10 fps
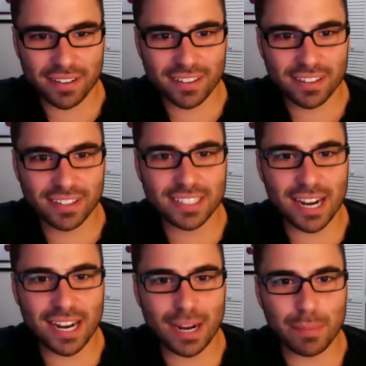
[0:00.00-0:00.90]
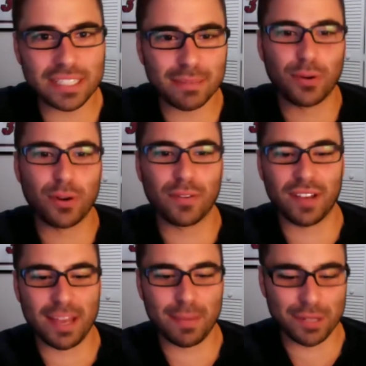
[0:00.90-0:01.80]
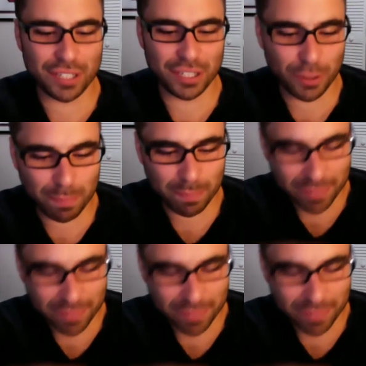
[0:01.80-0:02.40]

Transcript: There's got to be some sort of an image that you're